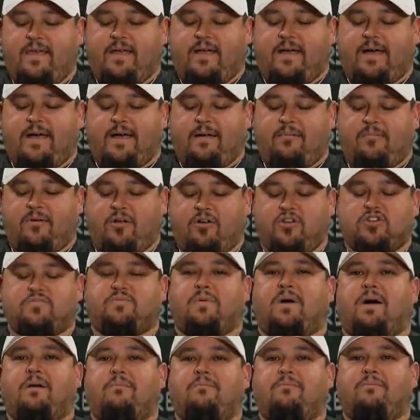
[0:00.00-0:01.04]

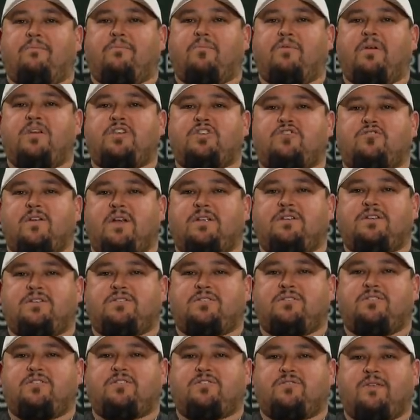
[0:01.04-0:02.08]
Kirschbaum
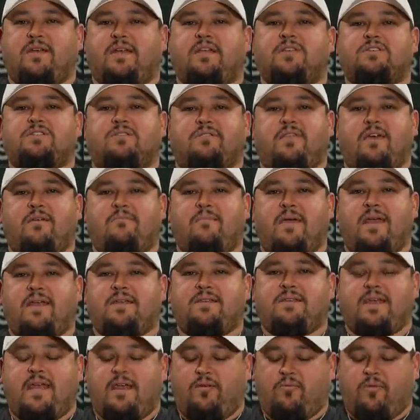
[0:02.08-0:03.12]
pre-stretches their strings so they
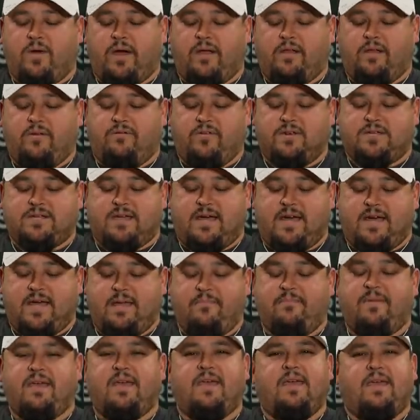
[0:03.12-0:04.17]
maintain well over
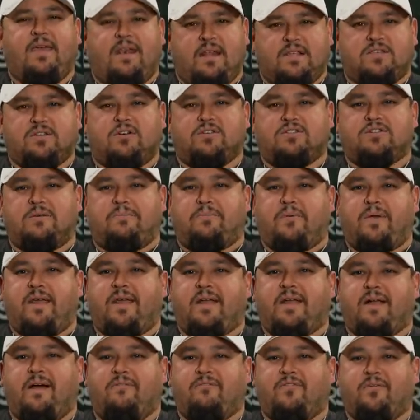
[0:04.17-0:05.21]
time. And it's also pretty
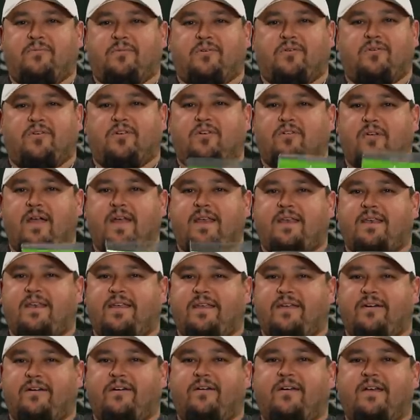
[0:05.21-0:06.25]
comfortable, great
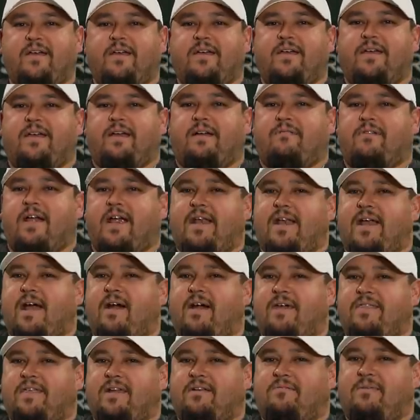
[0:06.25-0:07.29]
deal. Right now,
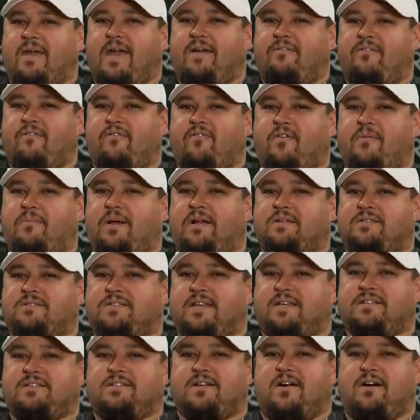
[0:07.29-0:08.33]
I think we have it for about
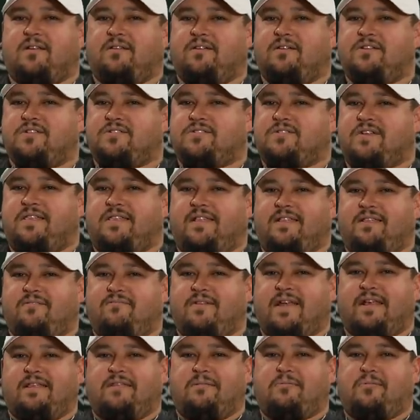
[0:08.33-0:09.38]
$6. I think the
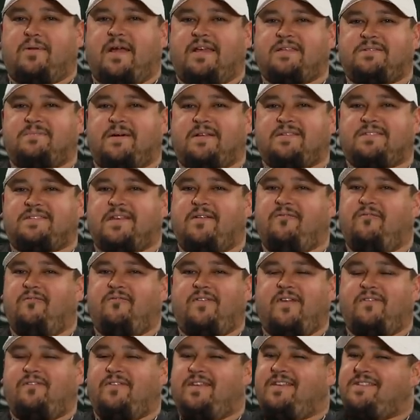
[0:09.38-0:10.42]
regular price about
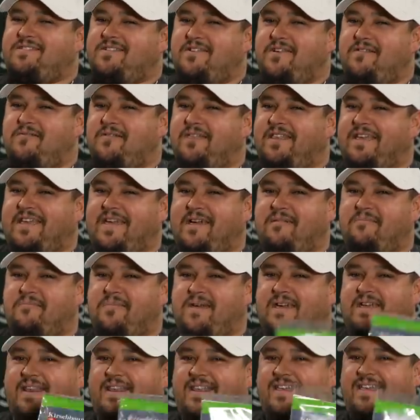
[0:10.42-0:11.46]
$7.50, so you really can't
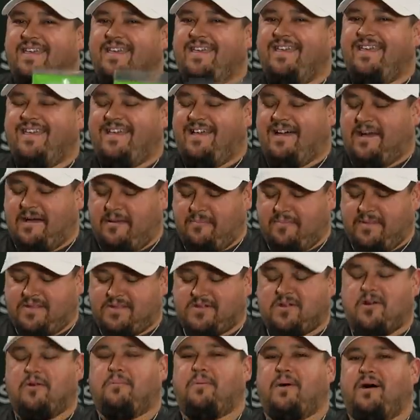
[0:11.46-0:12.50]
beat this
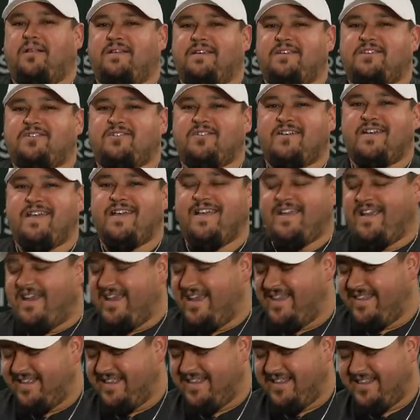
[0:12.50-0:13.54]
Copoly string.
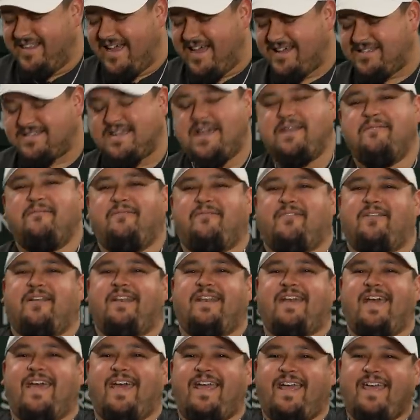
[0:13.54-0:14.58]
And then the last item for
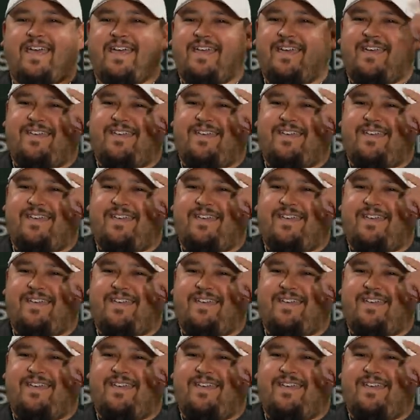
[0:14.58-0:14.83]
today